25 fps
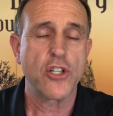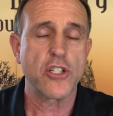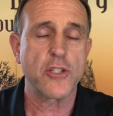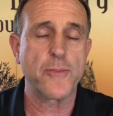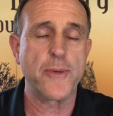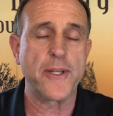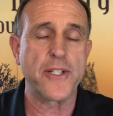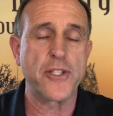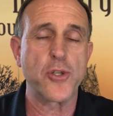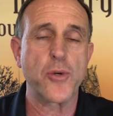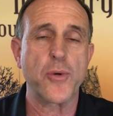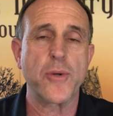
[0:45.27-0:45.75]

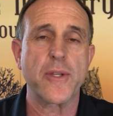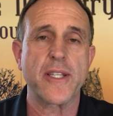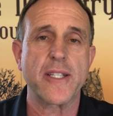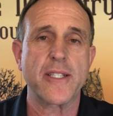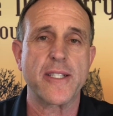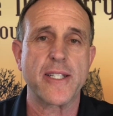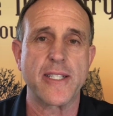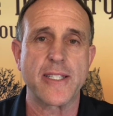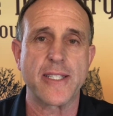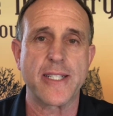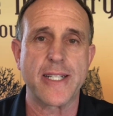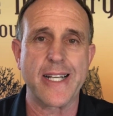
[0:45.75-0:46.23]
who's been doing
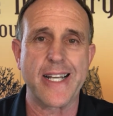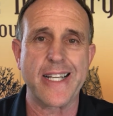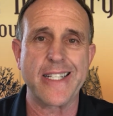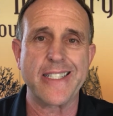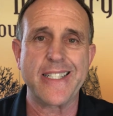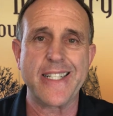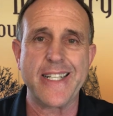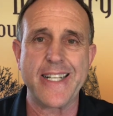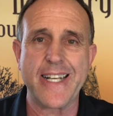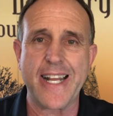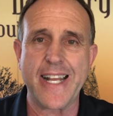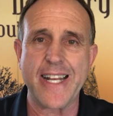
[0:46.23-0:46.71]
this since
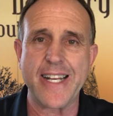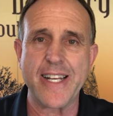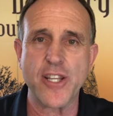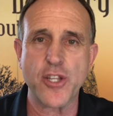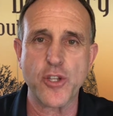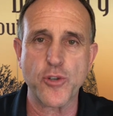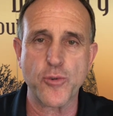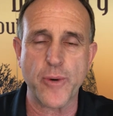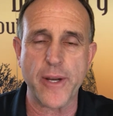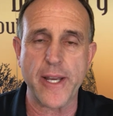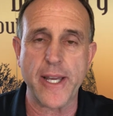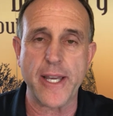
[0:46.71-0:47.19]

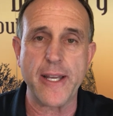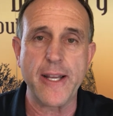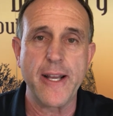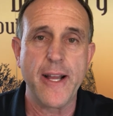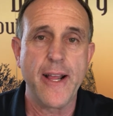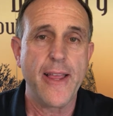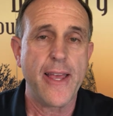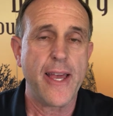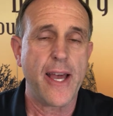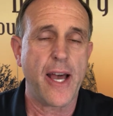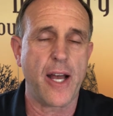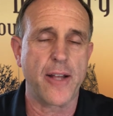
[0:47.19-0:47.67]

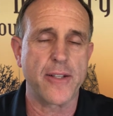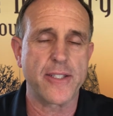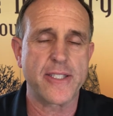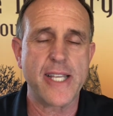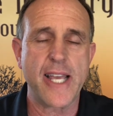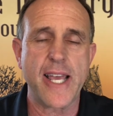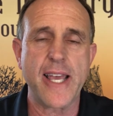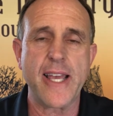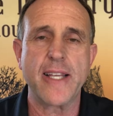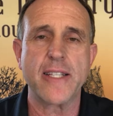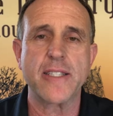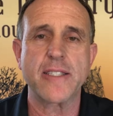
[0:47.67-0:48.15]
1983
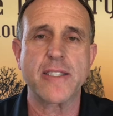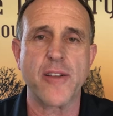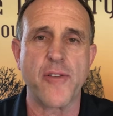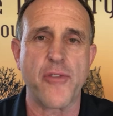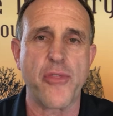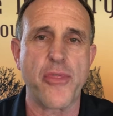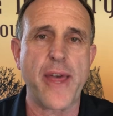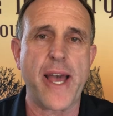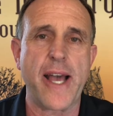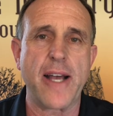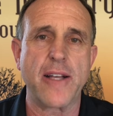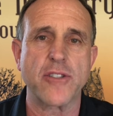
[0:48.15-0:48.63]
on
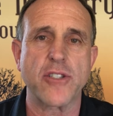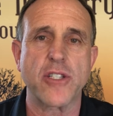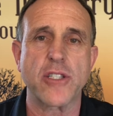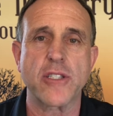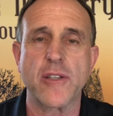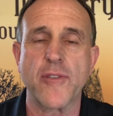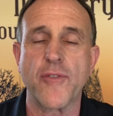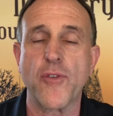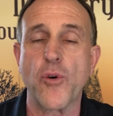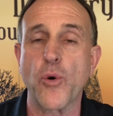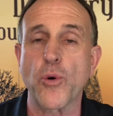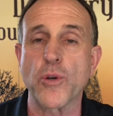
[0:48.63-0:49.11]
tens of
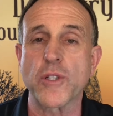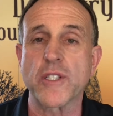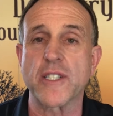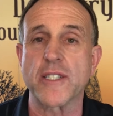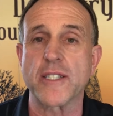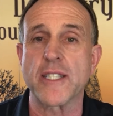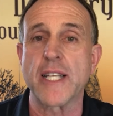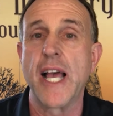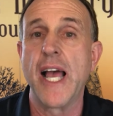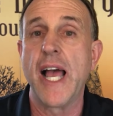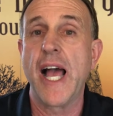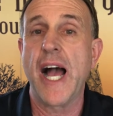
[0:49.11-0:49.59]
thousands of
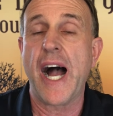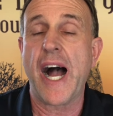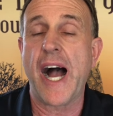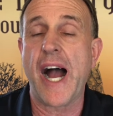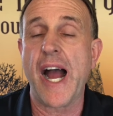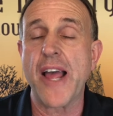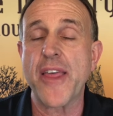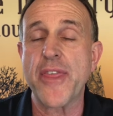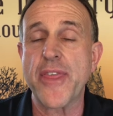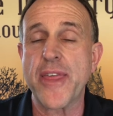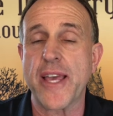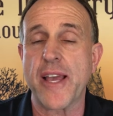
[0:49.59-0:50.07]
horses,
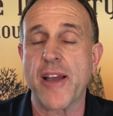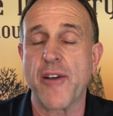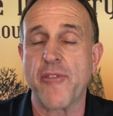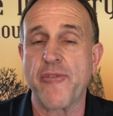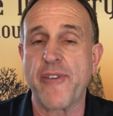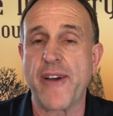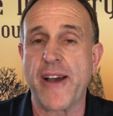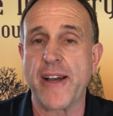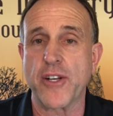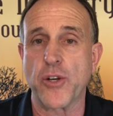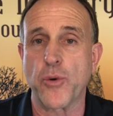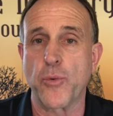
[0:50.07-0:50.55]
I think
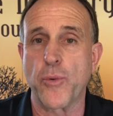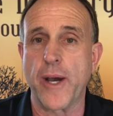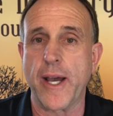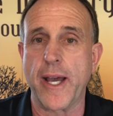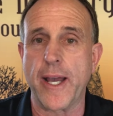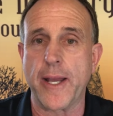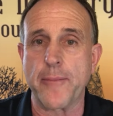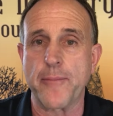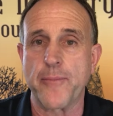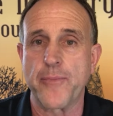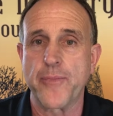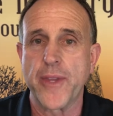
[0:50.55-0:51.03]
I found a
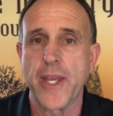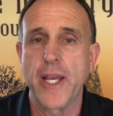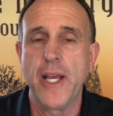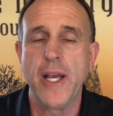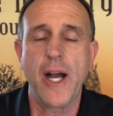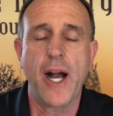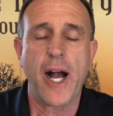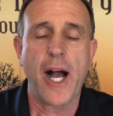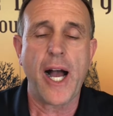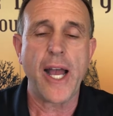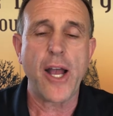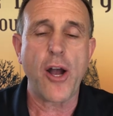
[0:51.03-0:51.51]
way.
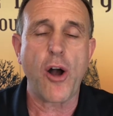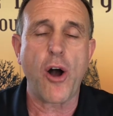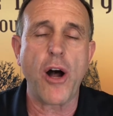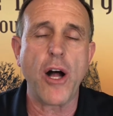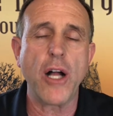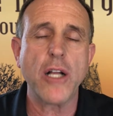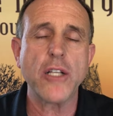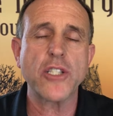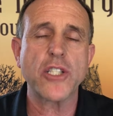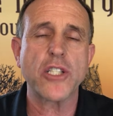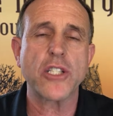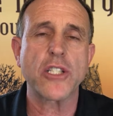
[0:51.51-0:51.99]
I
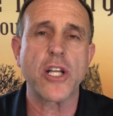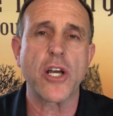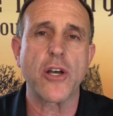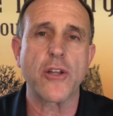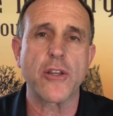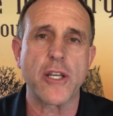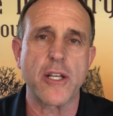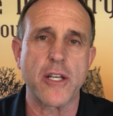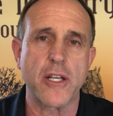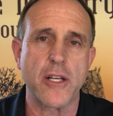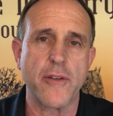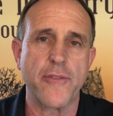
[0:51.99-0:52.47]
also
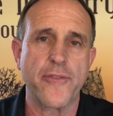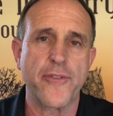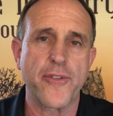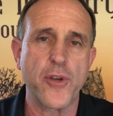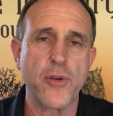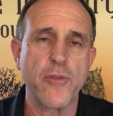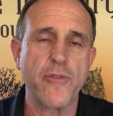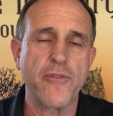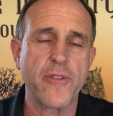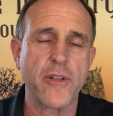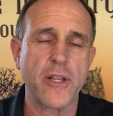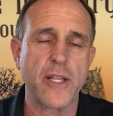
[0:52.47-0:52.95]
know that
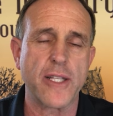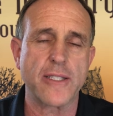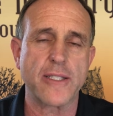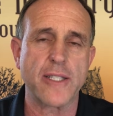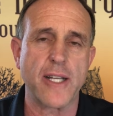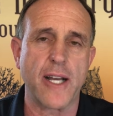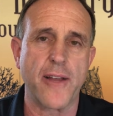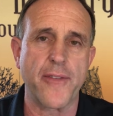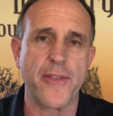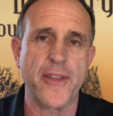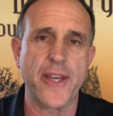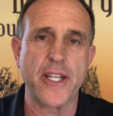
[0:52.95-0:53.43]
if you've
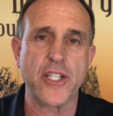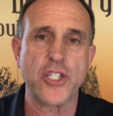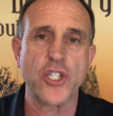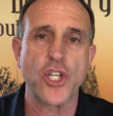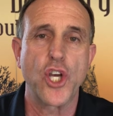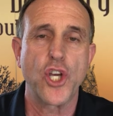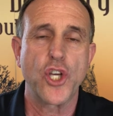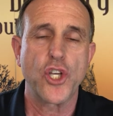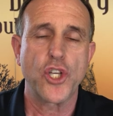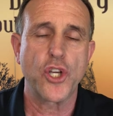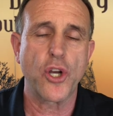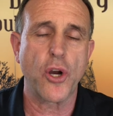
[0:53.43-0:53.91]
clicked on
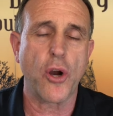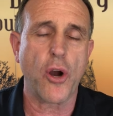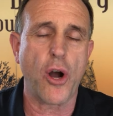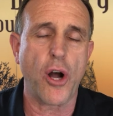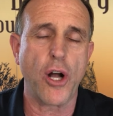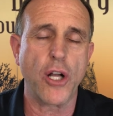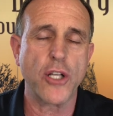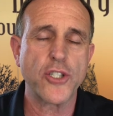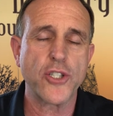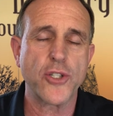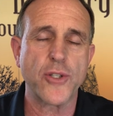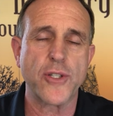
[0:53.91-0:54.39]
this,
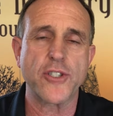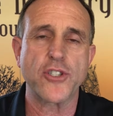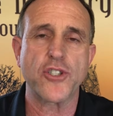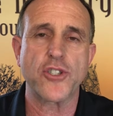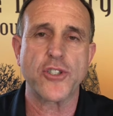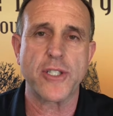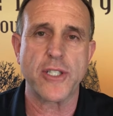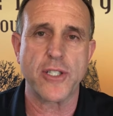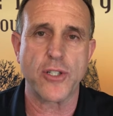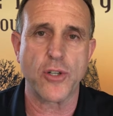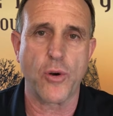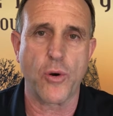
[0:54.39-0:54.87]
you're also
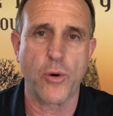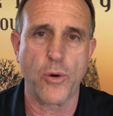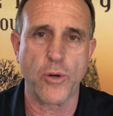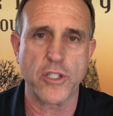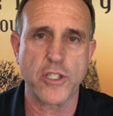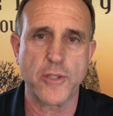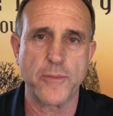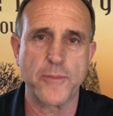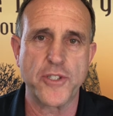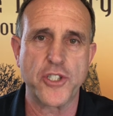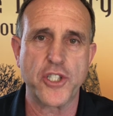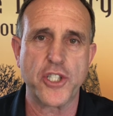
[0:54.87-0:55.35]
interested in
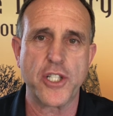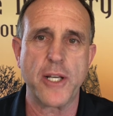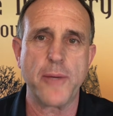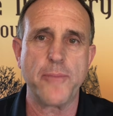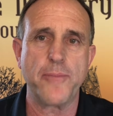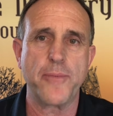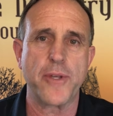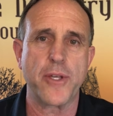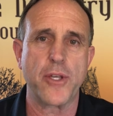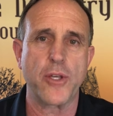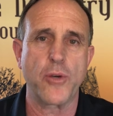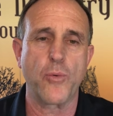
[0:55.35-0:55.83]

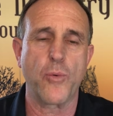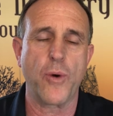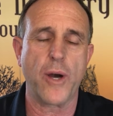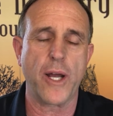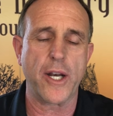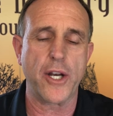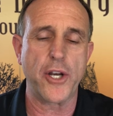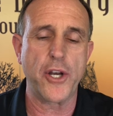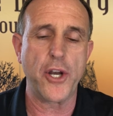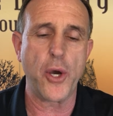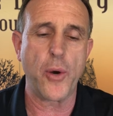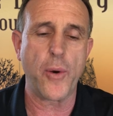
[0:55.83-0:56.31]
horsemanship. You
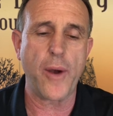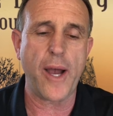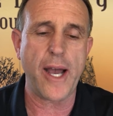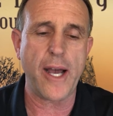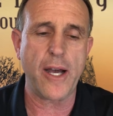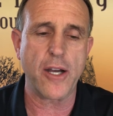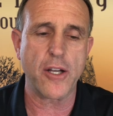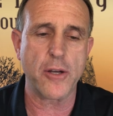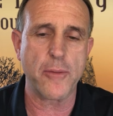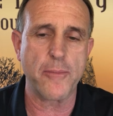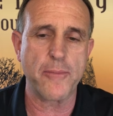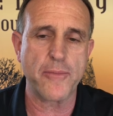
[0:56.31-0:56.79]
want to know
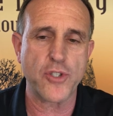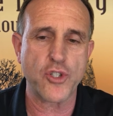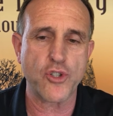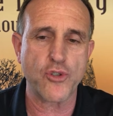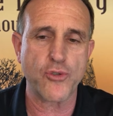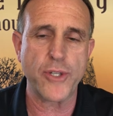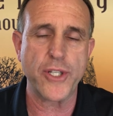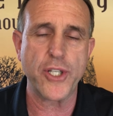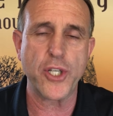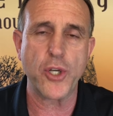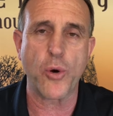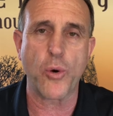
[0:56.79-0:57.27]
how to
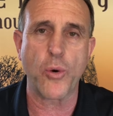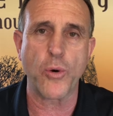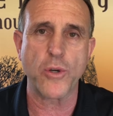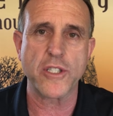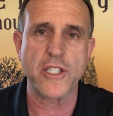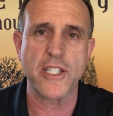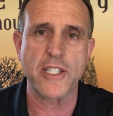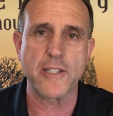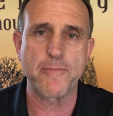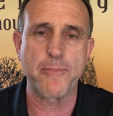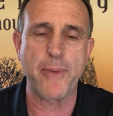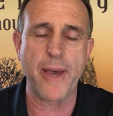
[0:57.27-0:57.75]
treat your
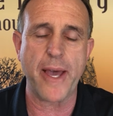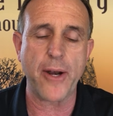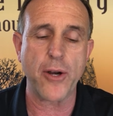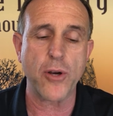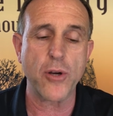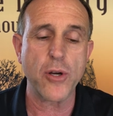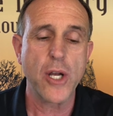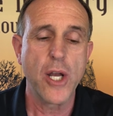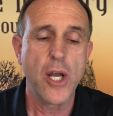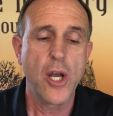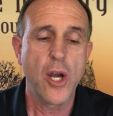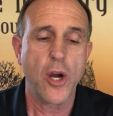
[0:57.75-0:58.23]
horses
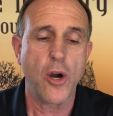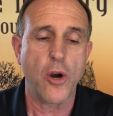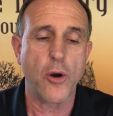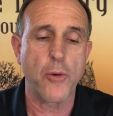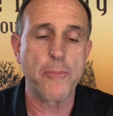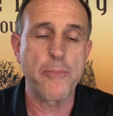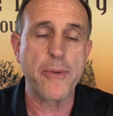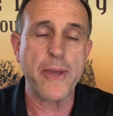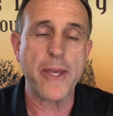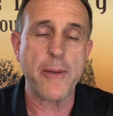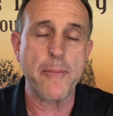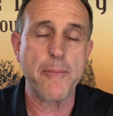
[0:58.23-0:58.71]
better
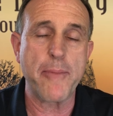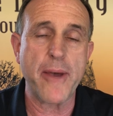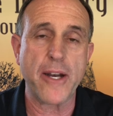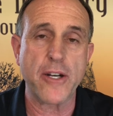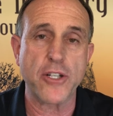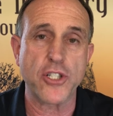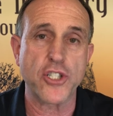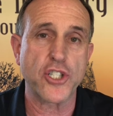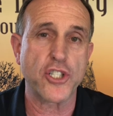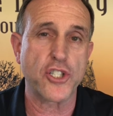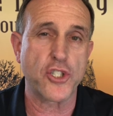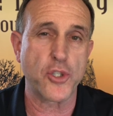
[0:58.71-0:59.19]
or be a
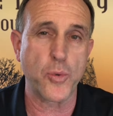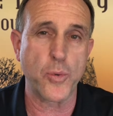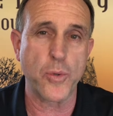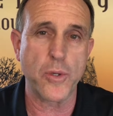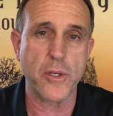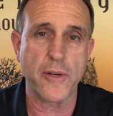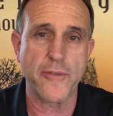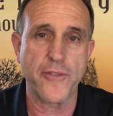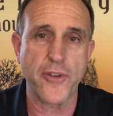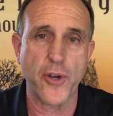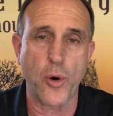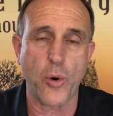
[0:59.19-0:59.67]
better
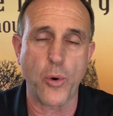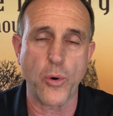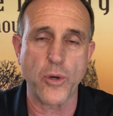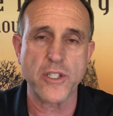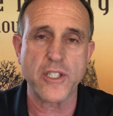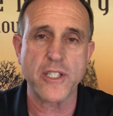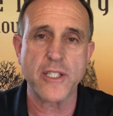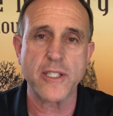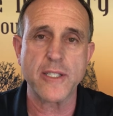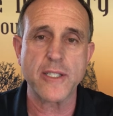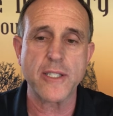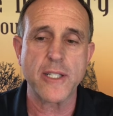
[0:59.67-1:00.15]
steward of your
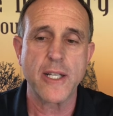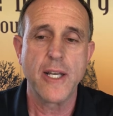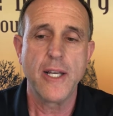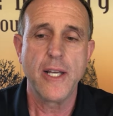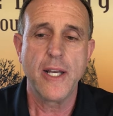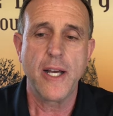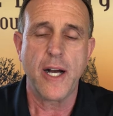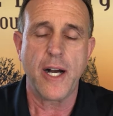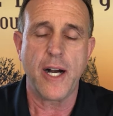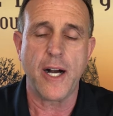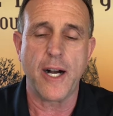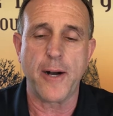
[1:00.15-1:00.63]
horses.
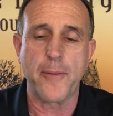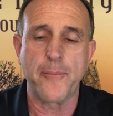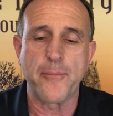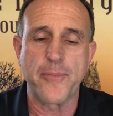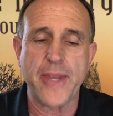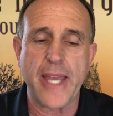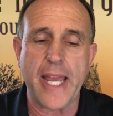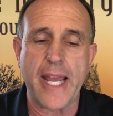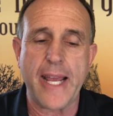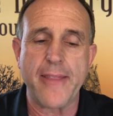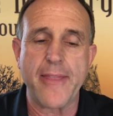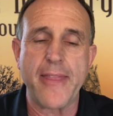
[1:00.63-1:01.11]

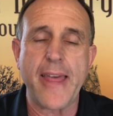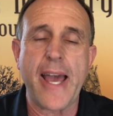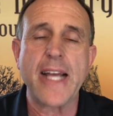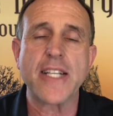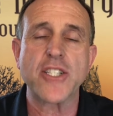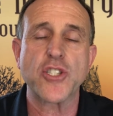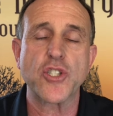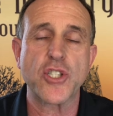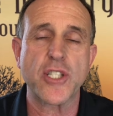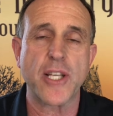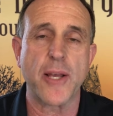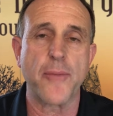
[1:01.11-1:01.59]
And
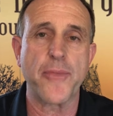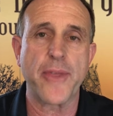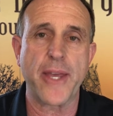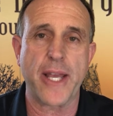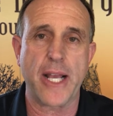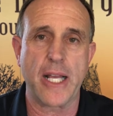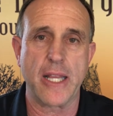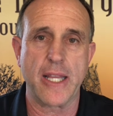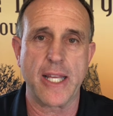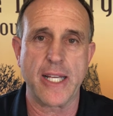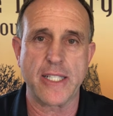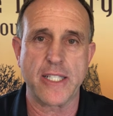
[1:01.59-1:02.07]
that's
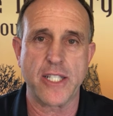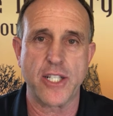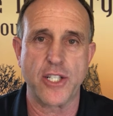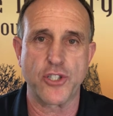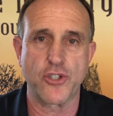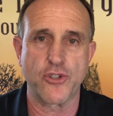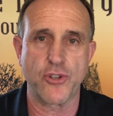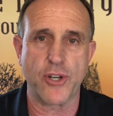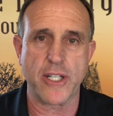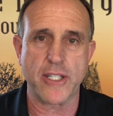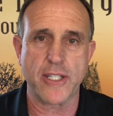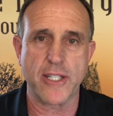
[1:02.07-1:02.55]
something I like
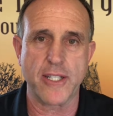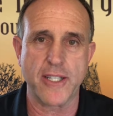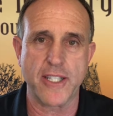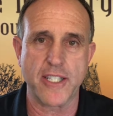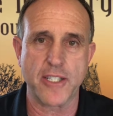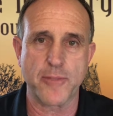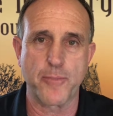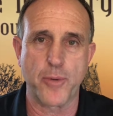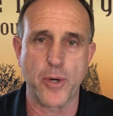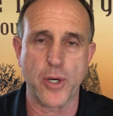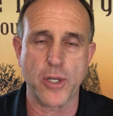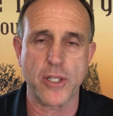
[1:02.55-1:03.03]
to address
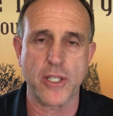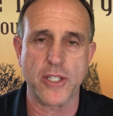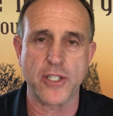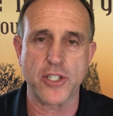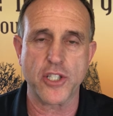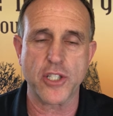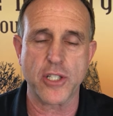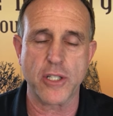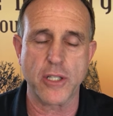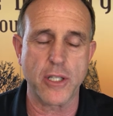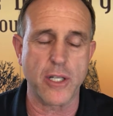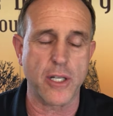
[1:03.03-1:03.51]
in this
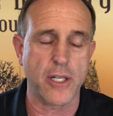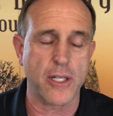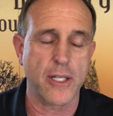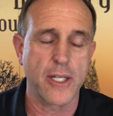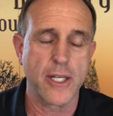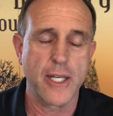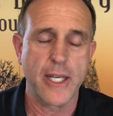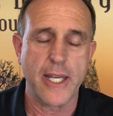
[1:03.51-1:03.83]
booklet. So look,